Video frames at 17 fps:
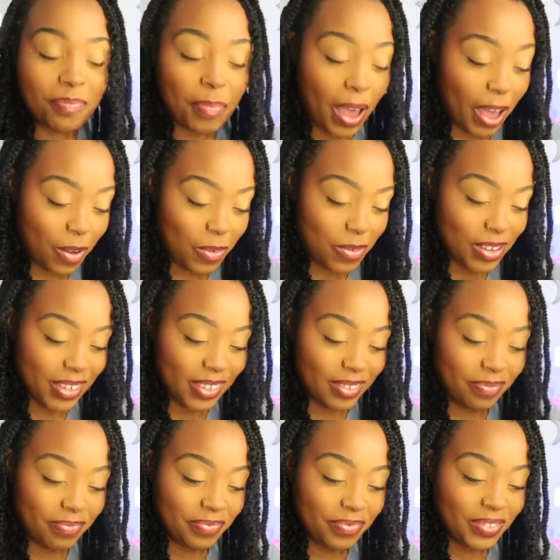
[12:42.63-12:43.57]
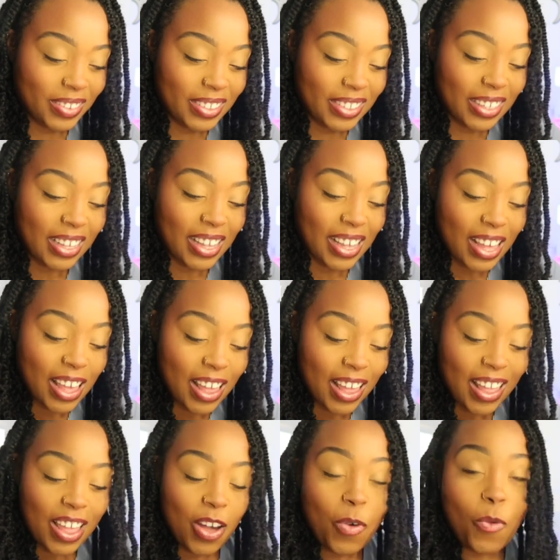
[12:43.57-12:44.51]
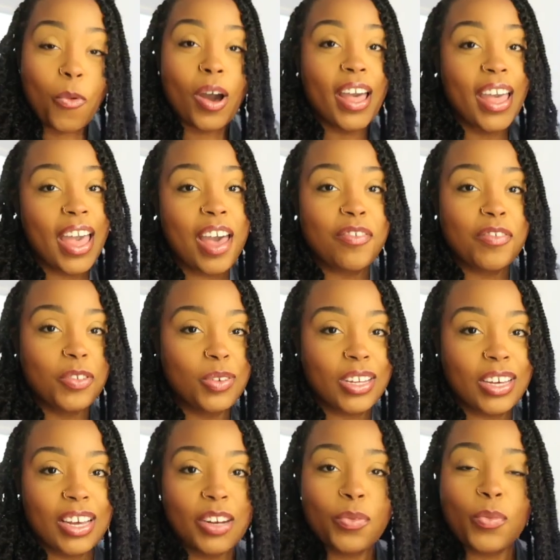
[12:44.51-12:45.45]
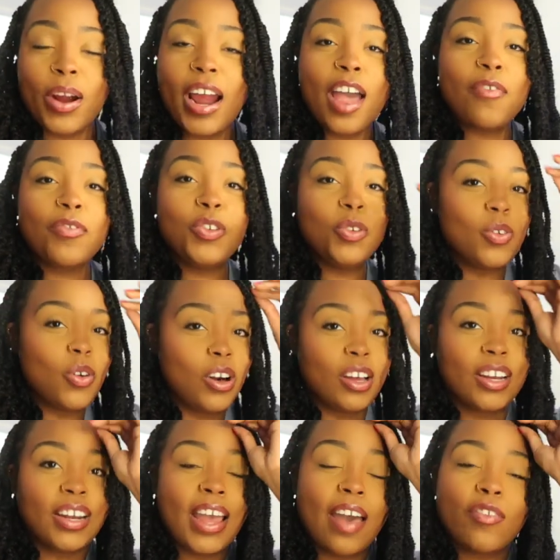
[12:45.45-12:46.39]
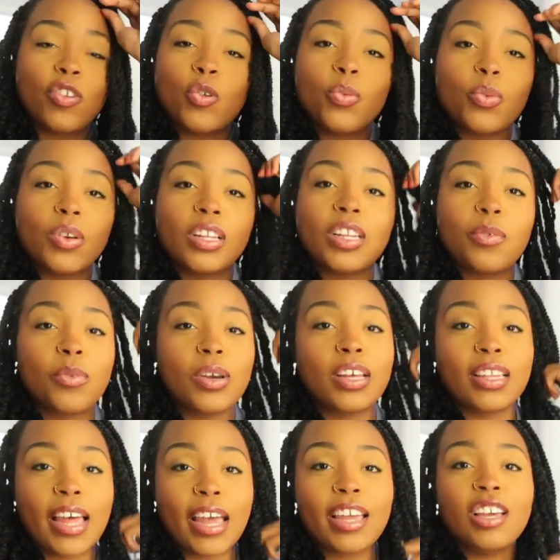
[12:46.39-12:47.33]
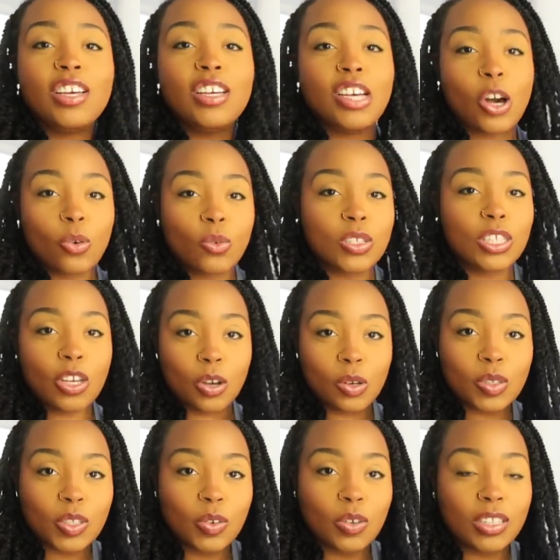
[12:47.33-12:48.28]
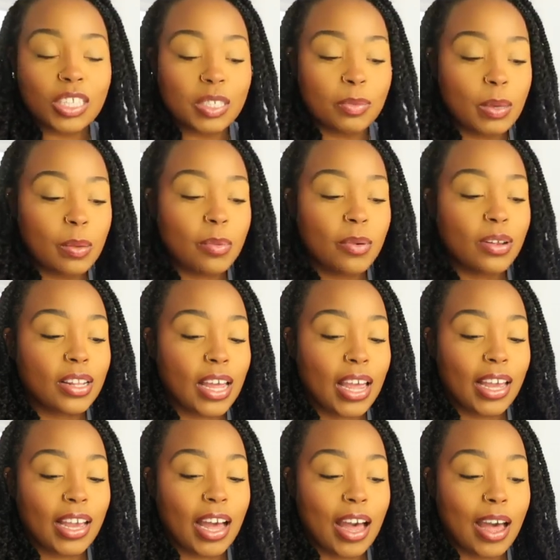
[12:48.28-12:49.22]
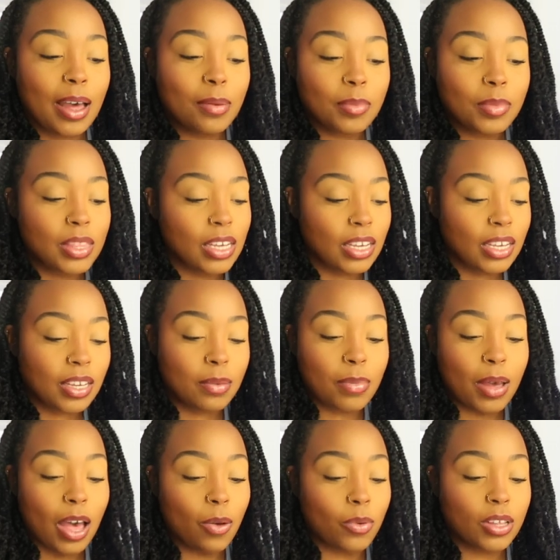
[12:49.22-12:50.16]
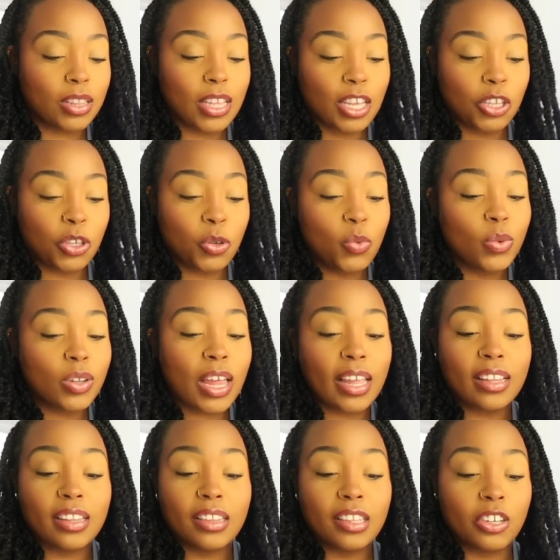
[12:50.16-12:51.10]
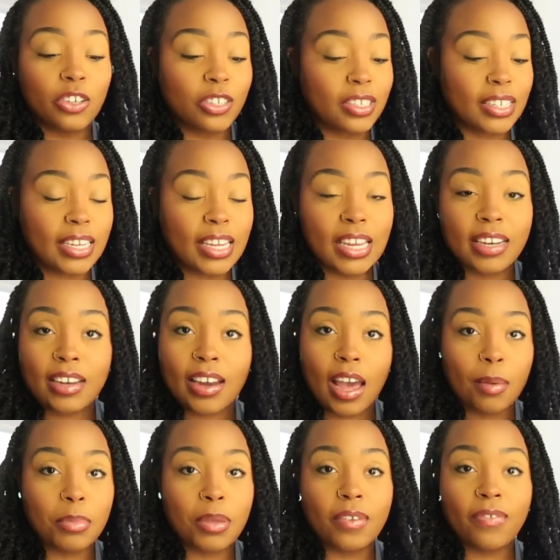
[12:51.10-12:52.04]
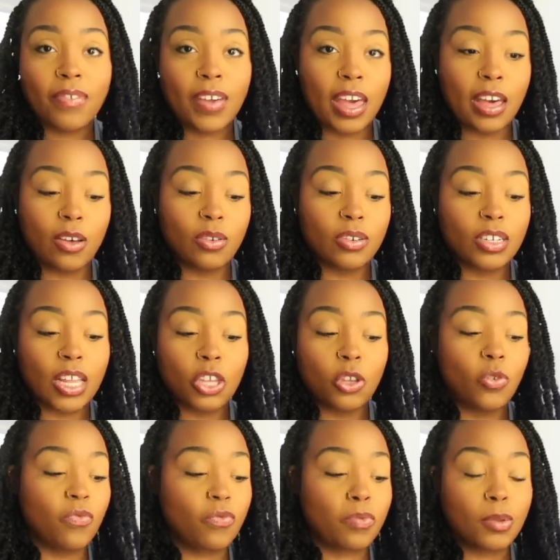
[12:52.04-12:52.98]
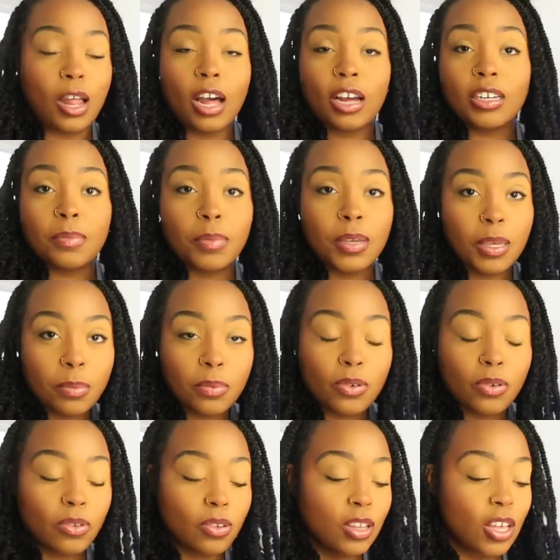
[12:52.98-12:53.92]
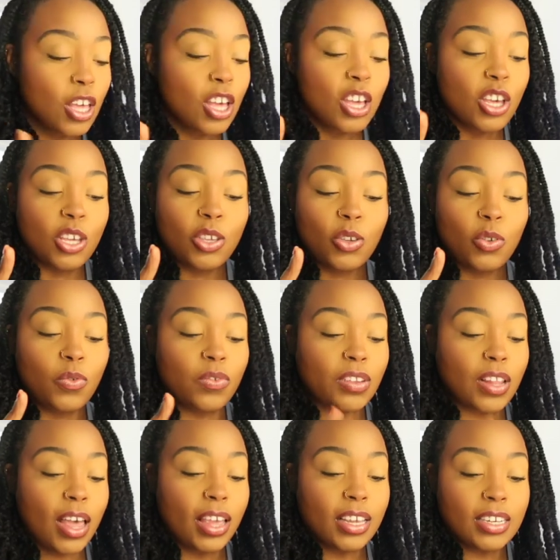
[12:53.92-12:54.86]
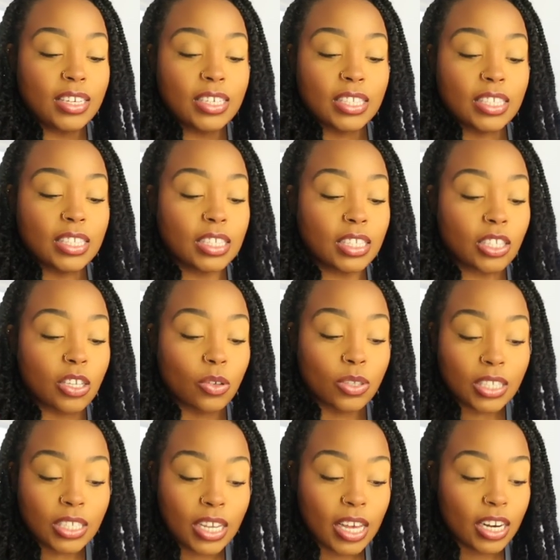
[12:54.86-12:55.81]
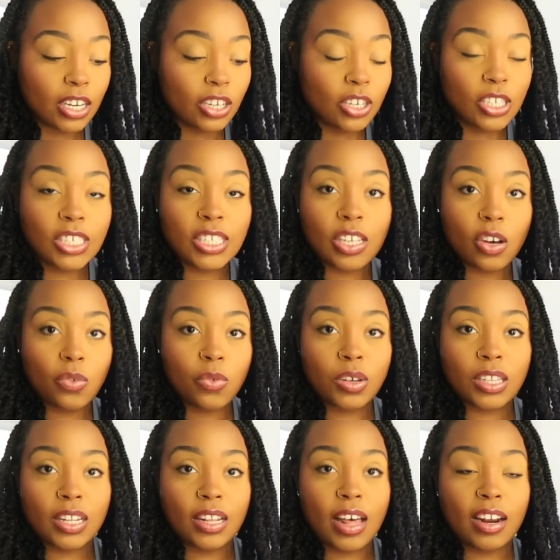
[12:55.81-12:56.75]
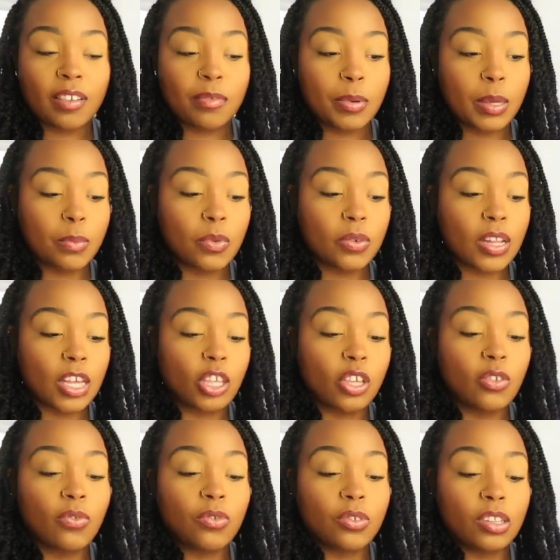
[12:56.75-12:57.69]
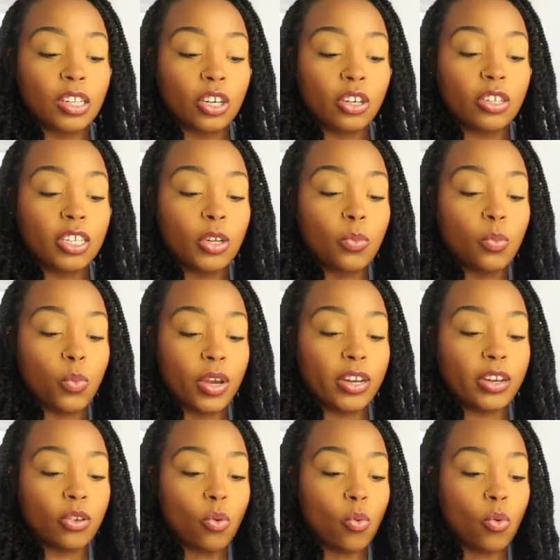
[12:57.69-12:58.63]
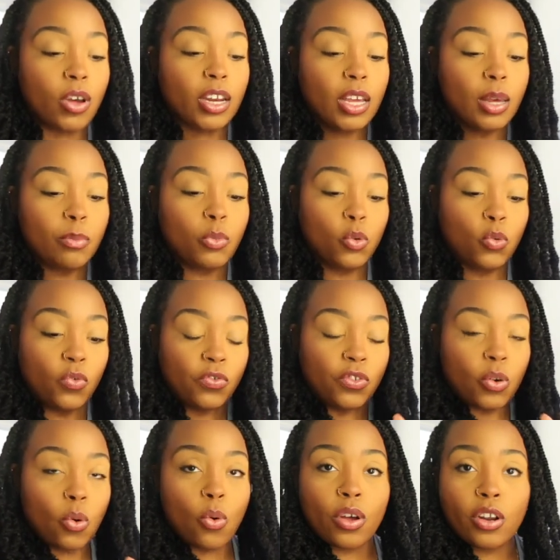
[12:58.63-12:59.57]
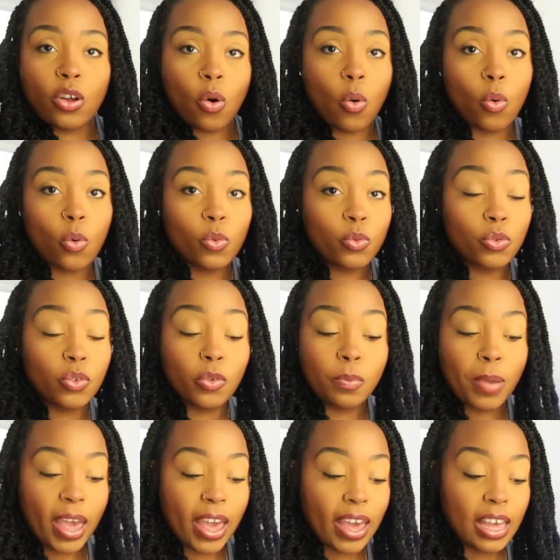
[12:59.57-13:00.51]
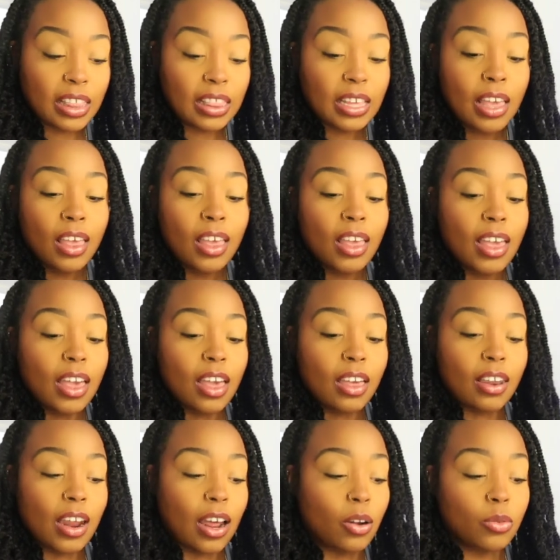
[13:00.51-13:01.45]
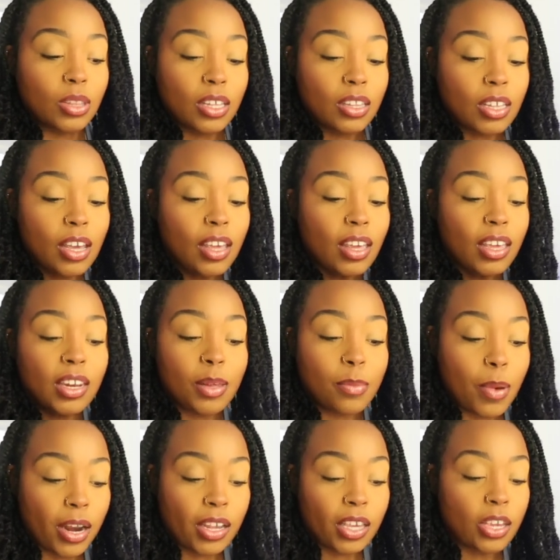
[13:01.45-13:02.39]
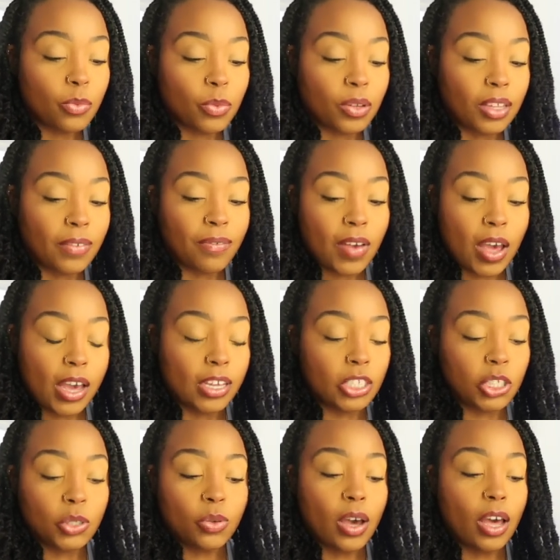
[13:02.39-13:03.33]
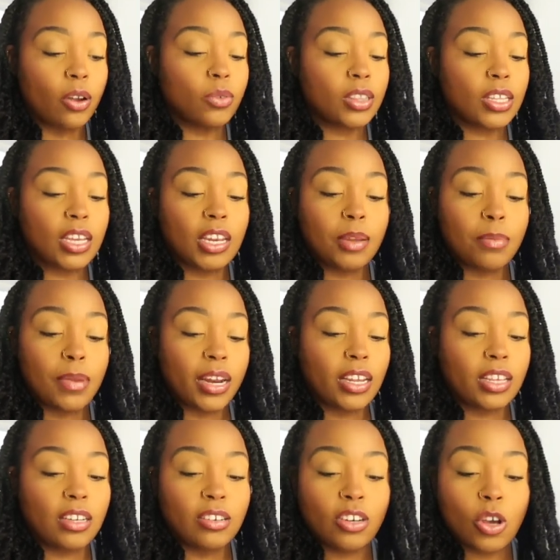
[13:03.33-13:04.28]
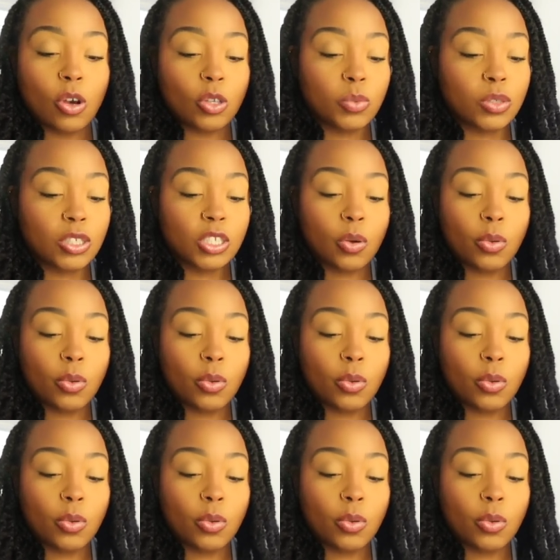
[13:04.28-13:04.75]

pile one what have you done? Where have you gone? Have you really went like ghost ghost on these people? Like I'm thinking, Pawan, that you like literally cannot be found. Like you've blocked people, you've like disassociated yourself with a lot of people. Like you literally went on and moved on a whole new path and I don't think that anybody can really find you. I don't think anybody knows what's